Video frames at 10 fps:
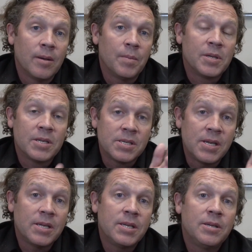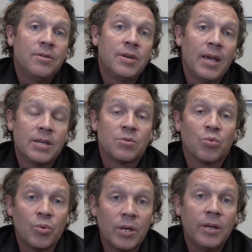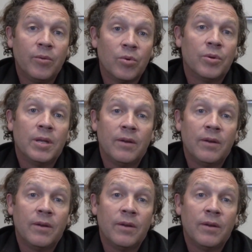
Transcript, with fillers: But does 62 days really ruin